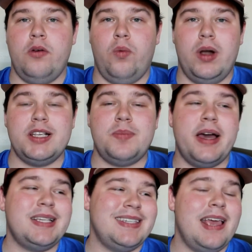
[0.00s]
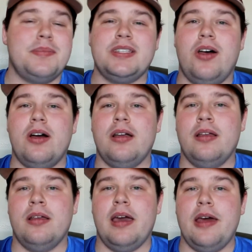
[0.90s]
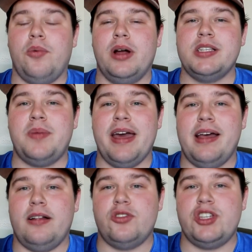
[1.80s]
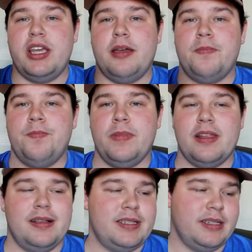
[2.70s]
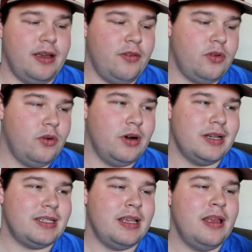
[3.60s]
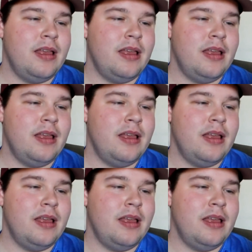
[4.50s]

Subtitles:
One is by Samsung and one's by LG. So of course,